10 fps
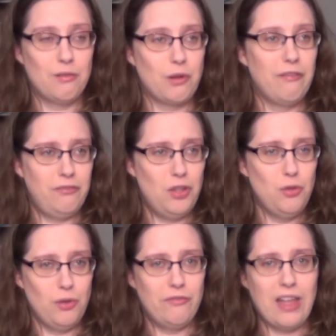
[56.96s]

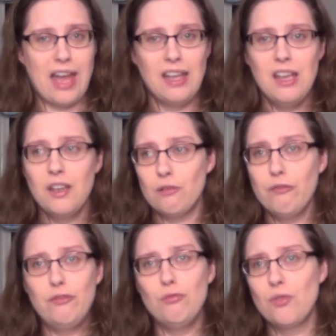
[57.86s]
review of that. A
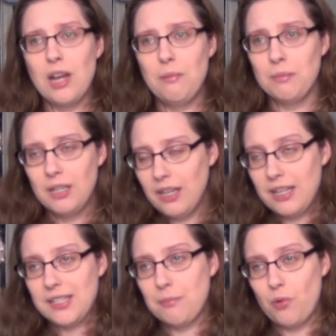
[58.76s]
review will come
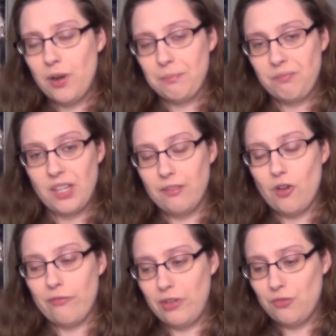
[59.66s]
at some point in the
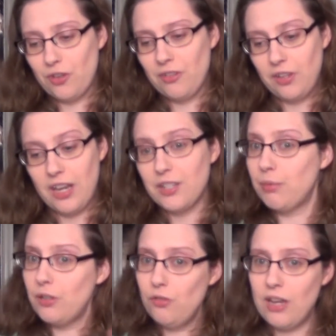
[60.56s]
far future, you guys,
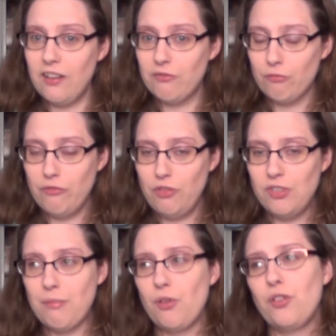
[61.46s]
but I do have
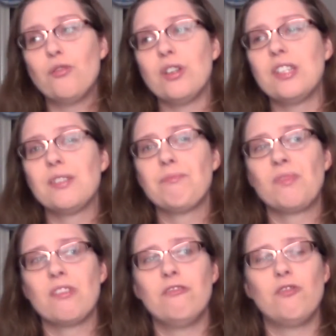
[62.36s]
reviews up on Goodreads
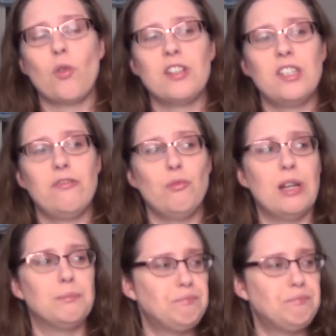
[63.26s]
for it, if you will.